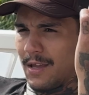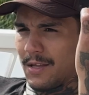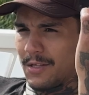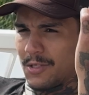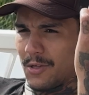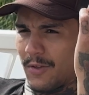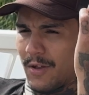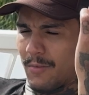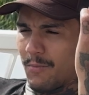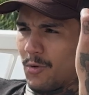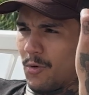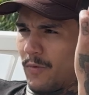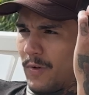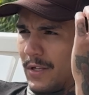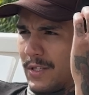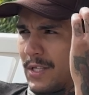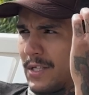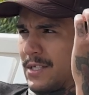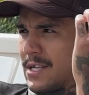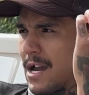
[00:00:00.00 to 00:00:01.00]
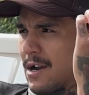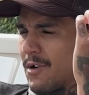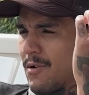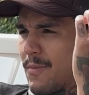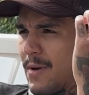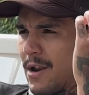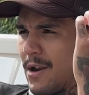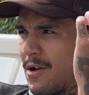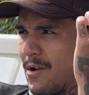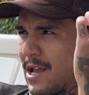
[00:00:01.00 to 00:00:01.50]
So they're moving to
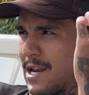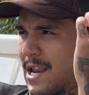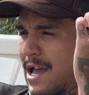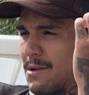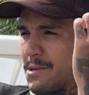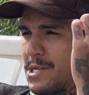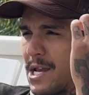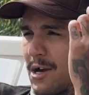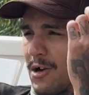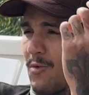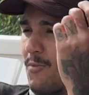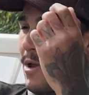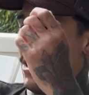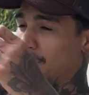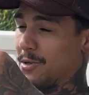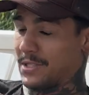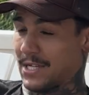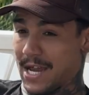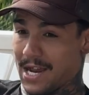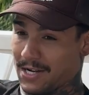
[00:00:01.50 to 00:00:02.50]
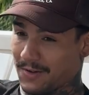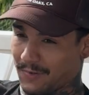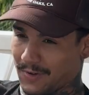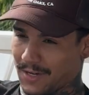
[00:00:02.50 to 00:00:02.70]
Sacramento, and now Sacramento's kind of